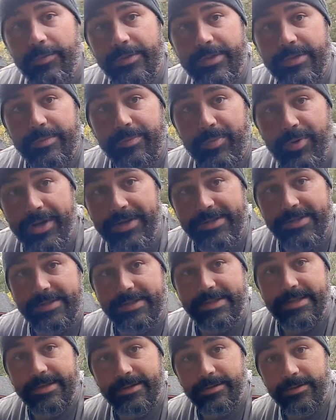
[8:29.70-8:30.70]
the price of
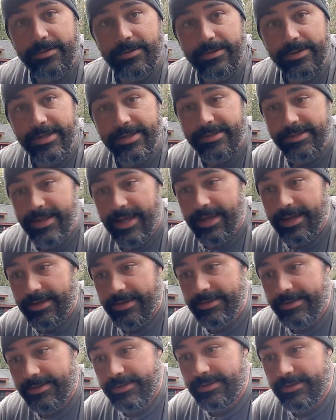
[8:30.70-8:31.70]
steel these
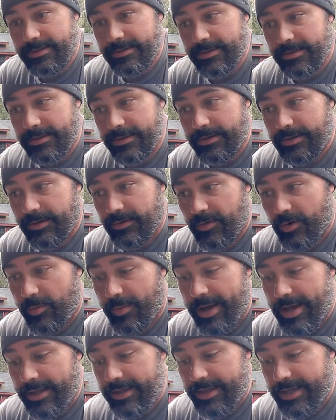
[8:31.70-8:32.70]
days, the
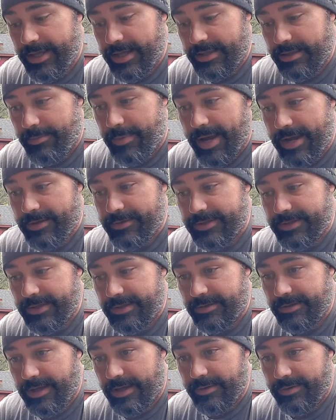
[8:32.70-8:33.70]
chromoly and the mild
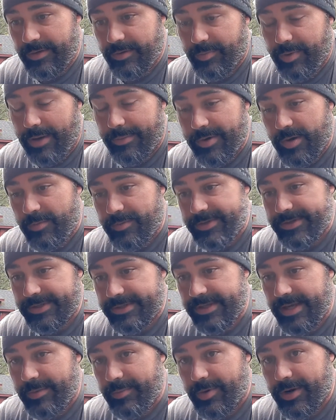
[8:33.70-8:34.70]
steel, they're probably almost the
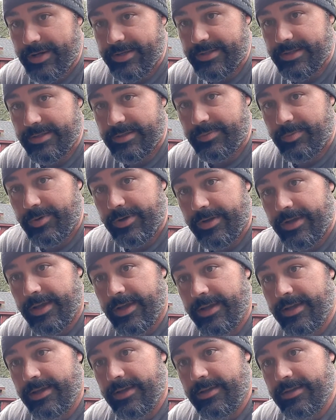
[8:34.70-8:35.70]
same price at this point.
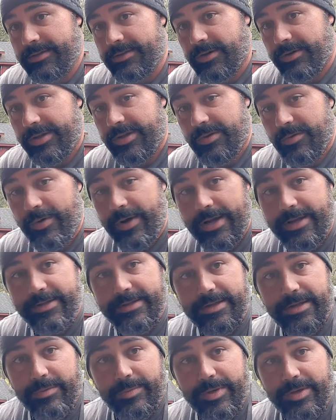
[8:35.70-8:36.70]
So either way, it's
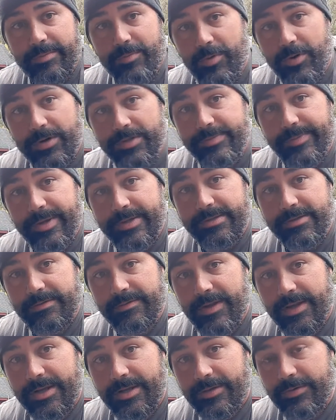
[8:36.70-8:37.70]
going to be more expensive
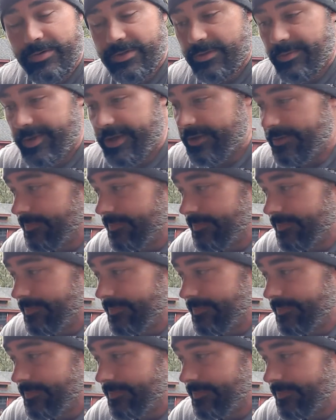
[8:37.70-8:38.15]
than it used to be.